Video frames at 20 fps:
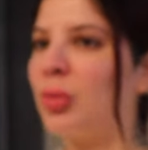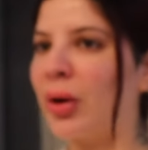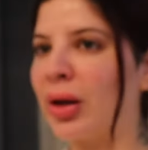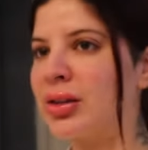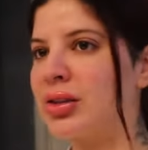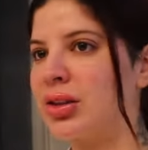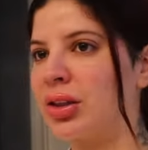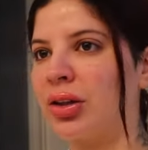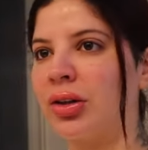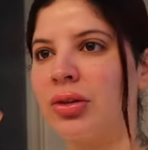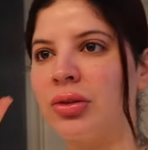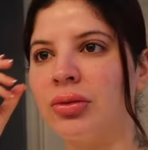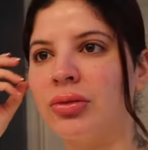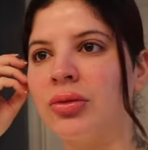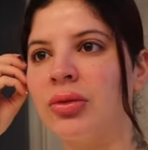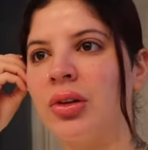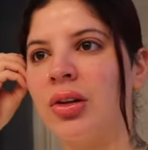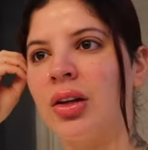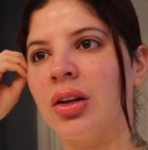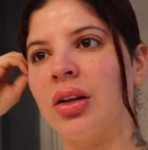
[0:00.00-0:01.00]
by
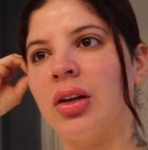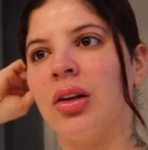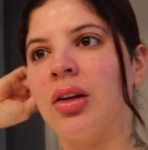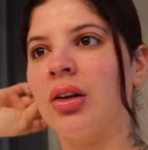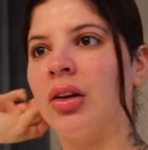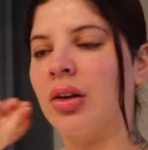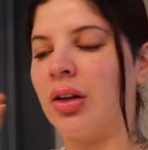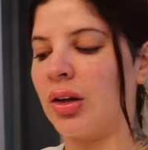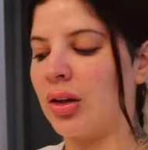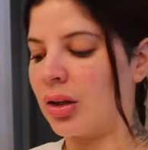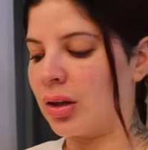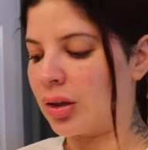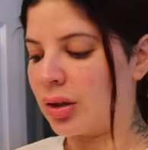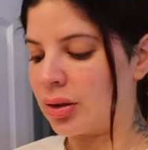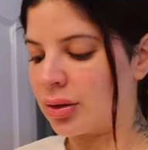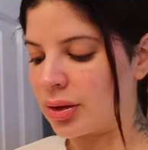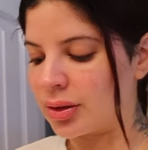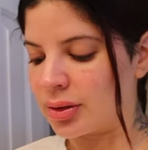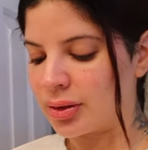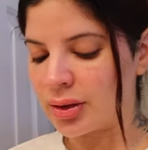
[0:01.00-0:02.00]
Zio.
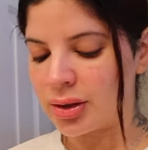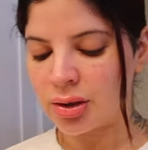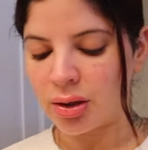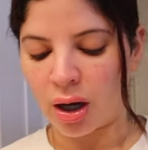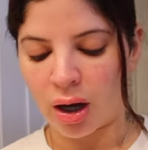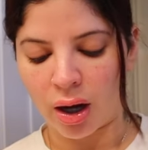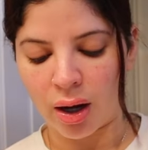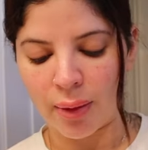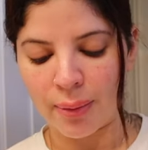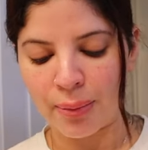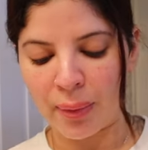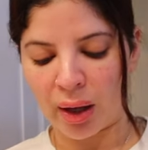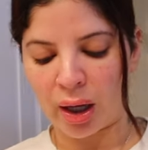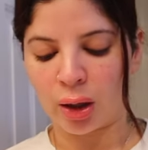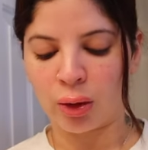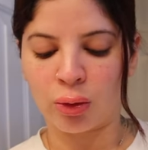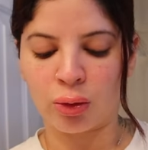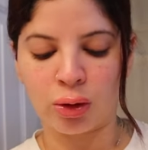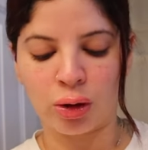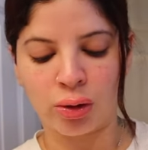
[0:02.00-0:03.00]
This is all
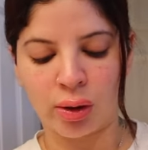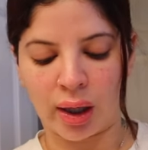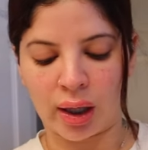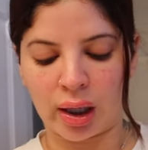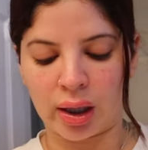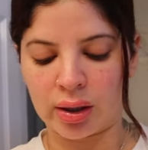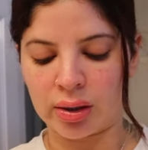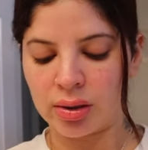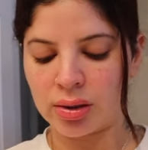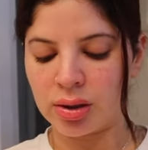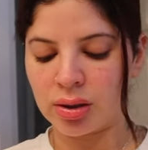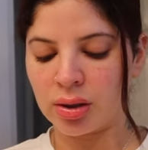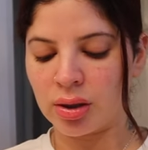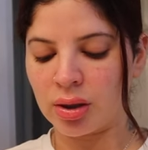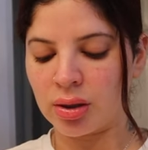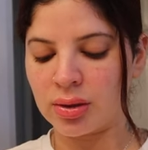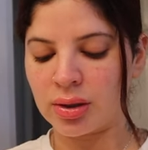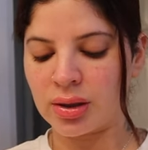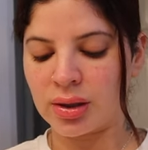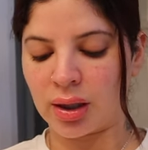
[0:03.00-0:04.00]
medical graded
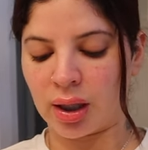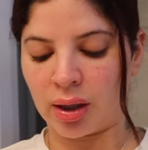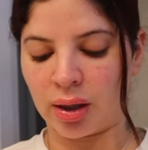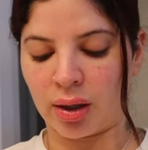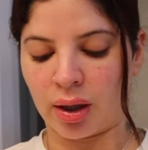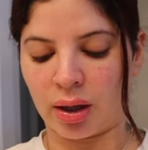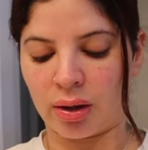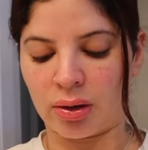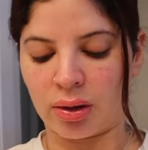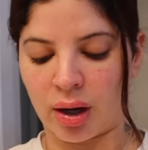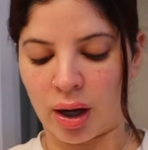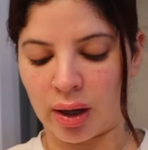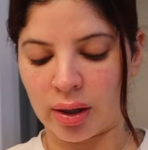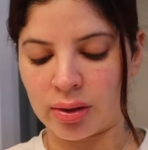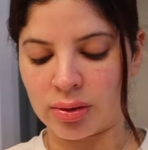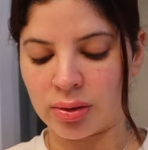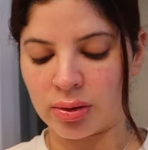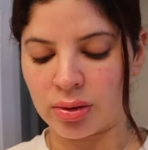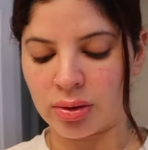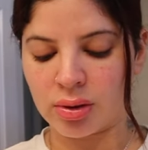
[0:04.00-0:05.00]
skincare,
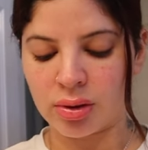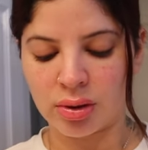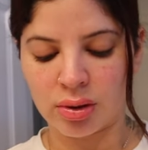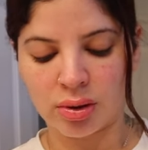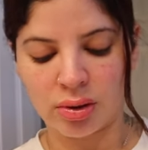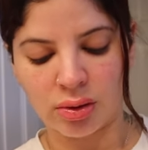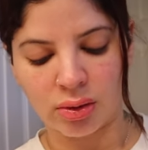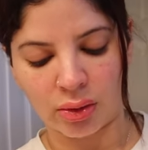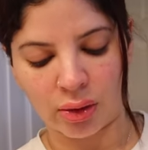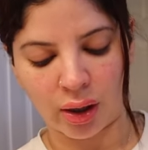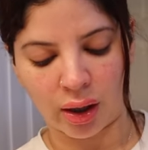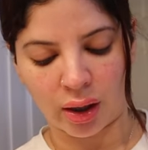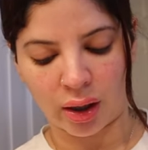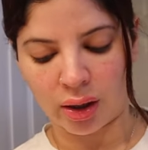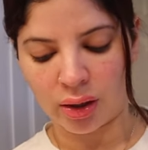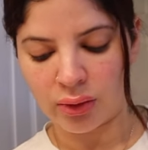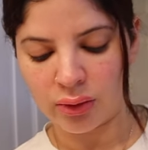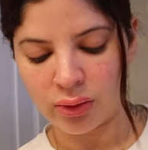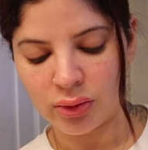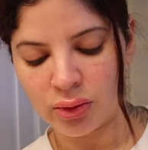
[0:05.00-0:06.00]
guys.
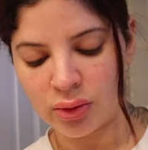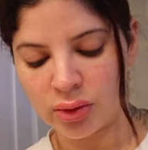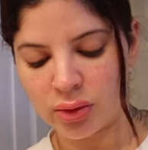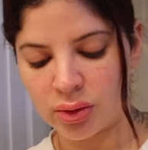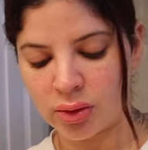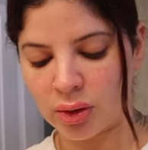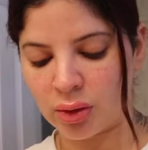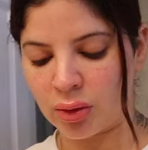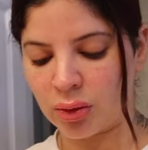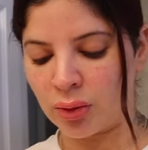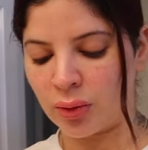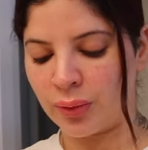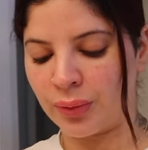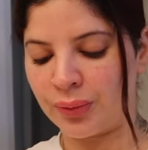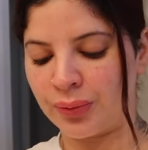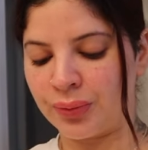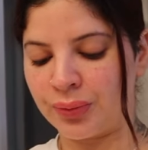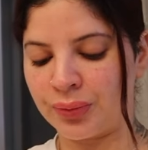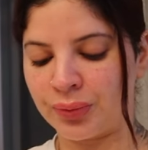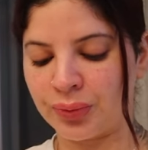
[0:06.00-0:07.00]
Okay, so
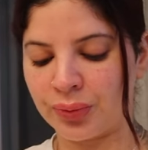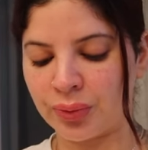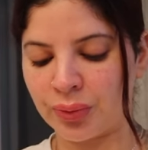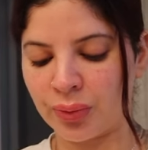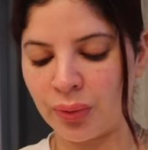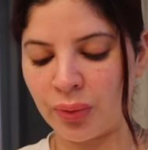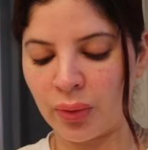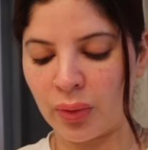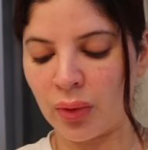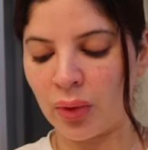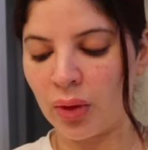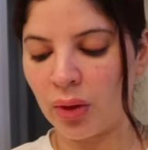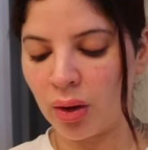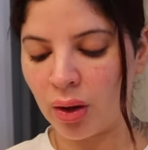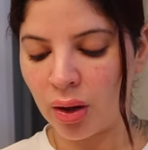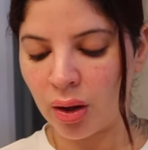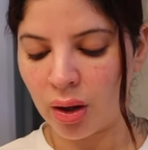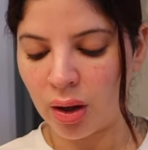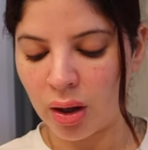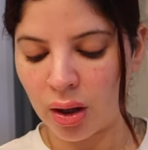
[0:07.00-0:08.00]

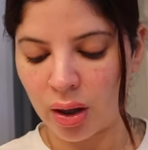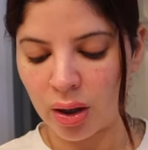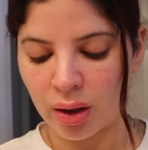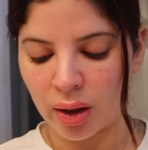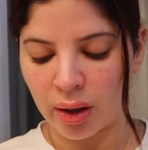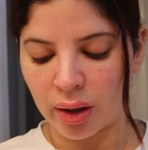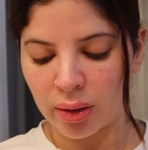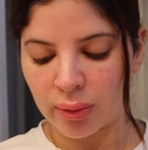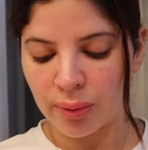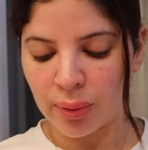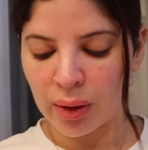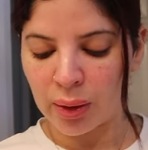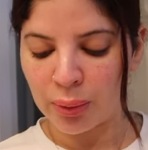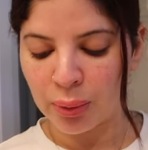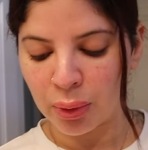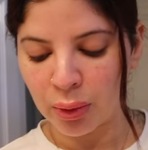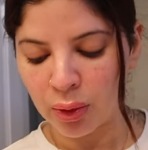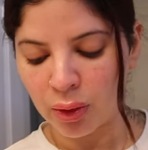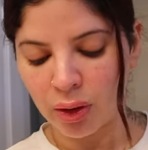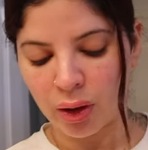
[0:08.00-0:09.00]
a lot of
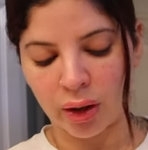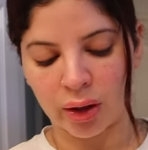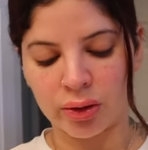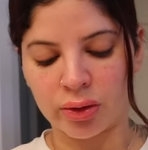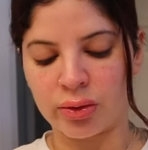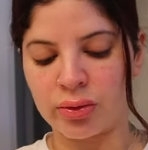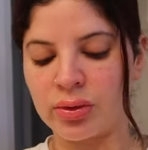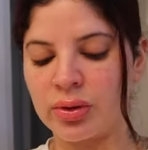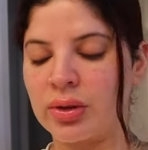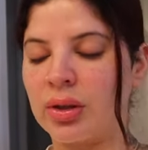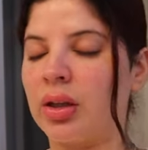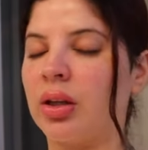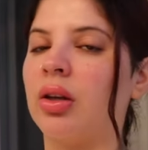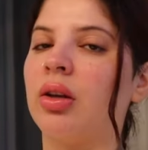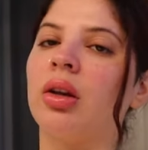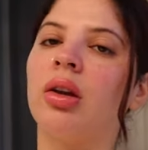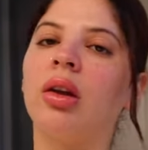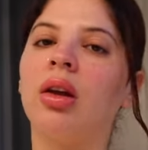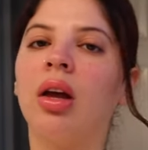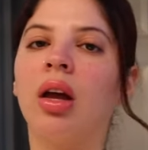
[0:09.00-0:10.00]
people are
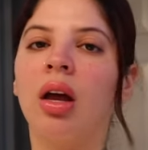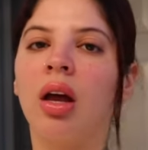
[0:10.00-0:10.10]
using